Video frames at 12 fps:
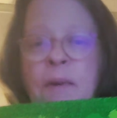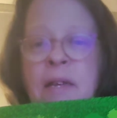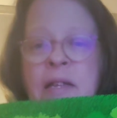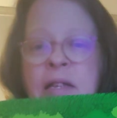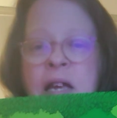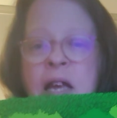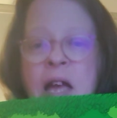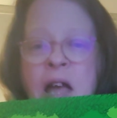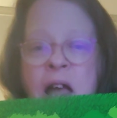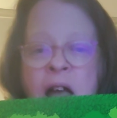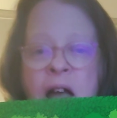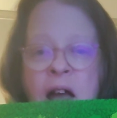read.
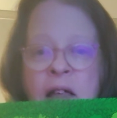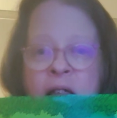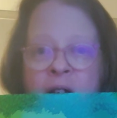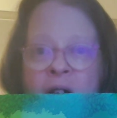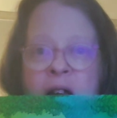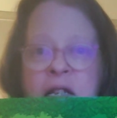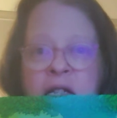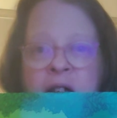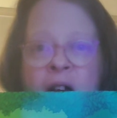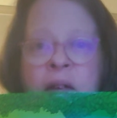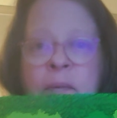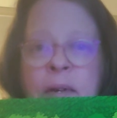I thought, I just got to